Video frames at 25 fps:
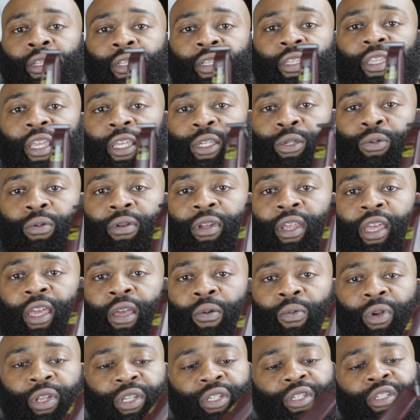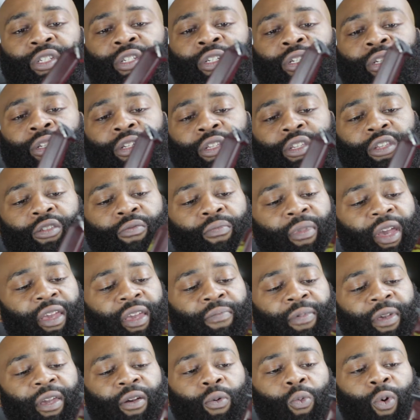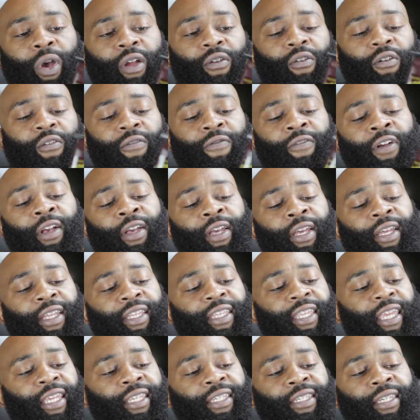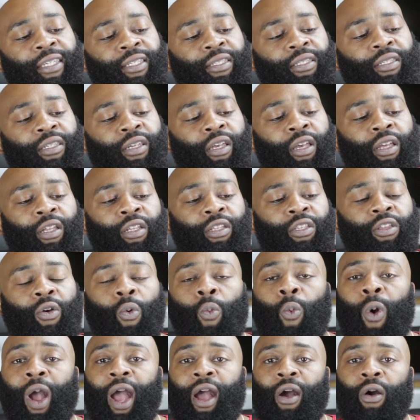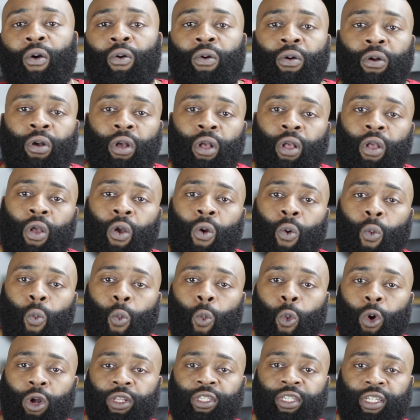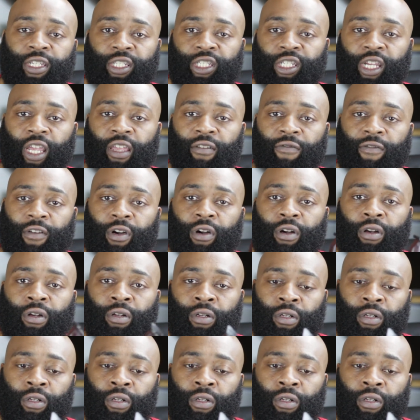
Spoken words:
this one here, which you may be aware of. This is the Wow water shaver.